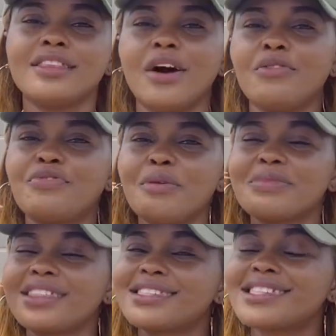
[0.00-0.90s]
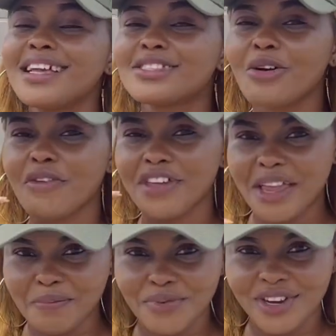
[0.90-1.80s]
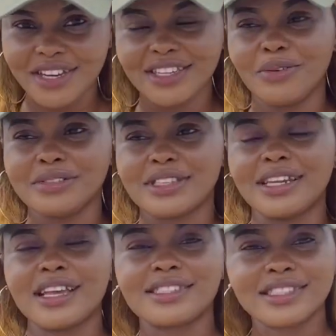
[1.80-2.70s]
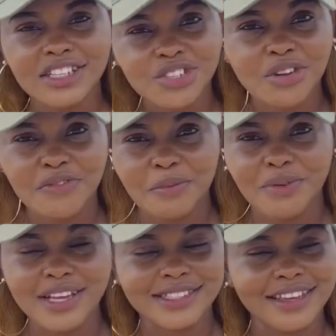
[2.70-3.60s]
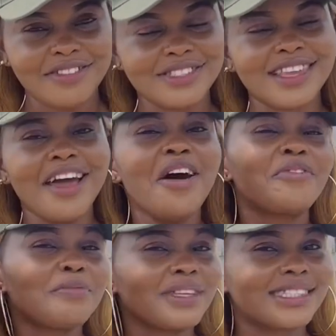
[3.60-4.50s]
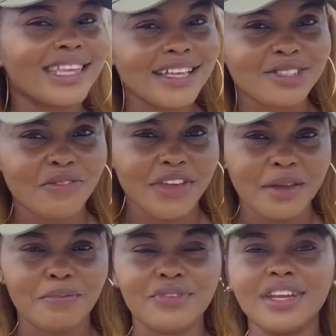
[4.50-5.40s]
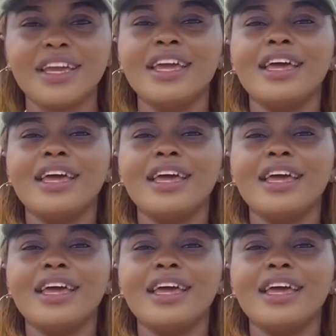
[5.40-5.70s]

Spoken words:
Now, from the 10th of April, there was an extension of the price increase. From the 10th of April,